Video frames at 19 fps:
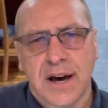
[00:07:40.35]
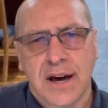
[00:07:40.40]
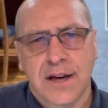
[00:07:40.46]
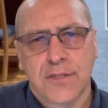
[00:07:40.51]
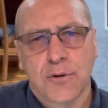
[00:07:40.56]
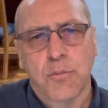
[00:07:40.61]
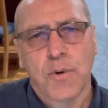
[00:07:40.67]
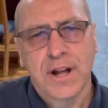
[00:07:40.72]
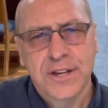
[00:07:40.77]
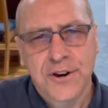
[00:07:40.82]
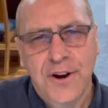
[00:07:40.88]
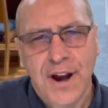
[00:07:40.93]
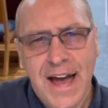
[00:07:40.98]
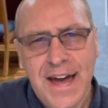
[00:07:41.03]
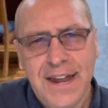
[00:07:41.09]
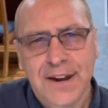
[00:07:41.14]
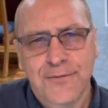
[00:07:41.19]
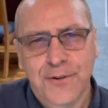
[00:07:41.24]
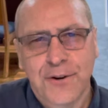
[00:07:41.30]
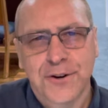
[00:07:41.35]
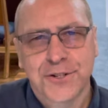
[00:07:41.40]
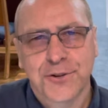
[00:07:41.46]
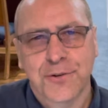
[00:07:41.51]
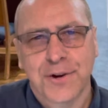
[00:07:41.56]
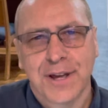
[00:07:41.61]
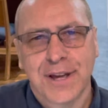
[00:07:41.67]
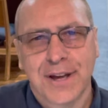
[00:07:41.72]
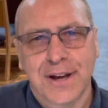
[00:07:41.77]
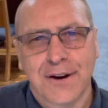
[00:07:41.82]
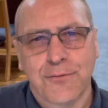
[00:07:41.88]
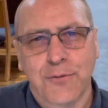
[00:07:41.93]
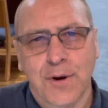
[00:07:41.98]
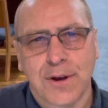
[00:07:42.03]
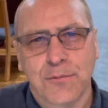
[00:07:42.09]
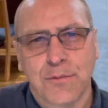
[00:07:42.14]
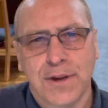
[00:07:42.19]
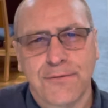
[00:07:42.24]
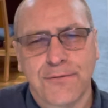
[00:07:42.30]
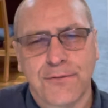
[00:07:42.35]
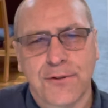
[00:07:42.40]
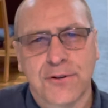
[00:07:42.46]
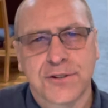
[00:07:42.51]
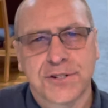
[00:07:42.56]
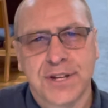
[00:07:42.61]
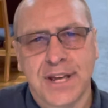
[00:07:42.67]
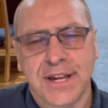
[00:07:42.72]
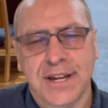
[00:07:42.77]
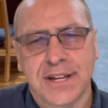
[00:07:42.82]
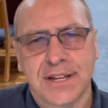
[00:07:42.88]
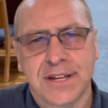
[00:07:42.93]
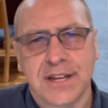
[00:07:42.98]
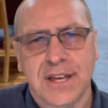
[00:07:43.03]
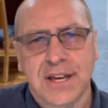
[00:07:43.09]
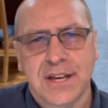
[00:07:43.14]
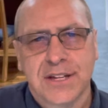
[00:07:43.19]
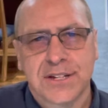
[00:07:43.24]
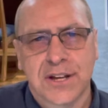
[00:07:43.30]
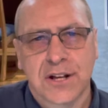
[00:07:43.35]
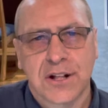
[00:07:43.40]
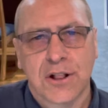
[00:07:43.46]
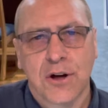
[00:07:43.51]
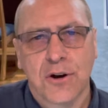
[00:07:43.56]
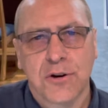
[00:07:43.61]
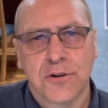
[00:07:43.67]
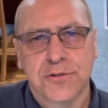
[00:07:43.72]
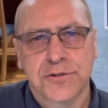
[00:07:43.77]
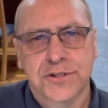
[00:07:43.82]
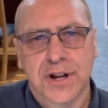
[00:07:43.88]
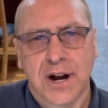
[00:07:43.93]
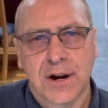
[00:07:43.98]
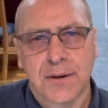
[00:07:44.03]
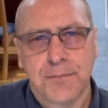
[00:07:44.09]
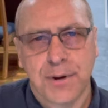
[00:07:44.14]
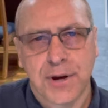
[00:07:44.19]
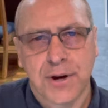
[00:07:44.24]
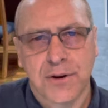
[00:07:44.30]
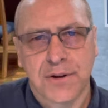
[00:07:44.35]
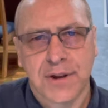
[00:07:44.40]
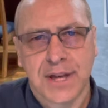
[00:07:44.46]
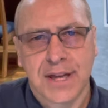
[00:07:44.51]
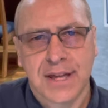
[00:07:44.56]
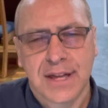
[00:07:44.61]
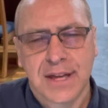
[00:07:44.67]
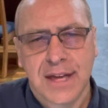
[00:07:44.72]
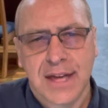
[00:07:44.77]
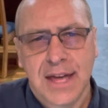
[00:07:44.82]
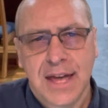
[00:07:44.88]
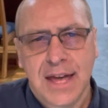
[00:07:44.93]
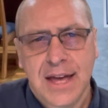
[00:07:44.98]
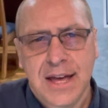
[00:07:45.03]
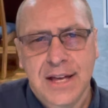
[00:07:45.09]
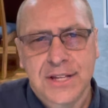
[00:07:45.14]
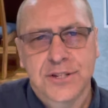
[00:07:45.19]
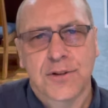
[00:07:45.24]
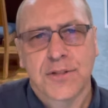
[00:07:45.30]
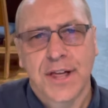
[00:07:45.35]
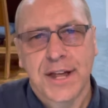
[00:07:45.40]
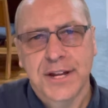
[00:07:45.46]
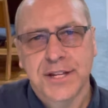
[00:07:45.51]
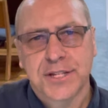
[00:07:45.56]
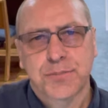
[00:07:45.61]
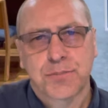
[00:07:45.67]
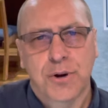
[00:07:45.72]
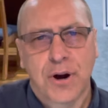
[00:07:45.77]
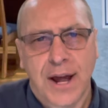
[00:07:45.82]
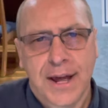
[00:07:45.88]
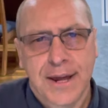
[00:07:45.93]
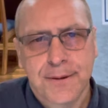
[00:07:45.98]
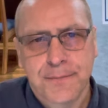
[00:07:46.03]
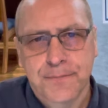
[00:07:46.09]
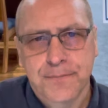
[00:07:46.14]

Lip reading: the 1 year anniversary of when we first needed to close our building. So let us pray.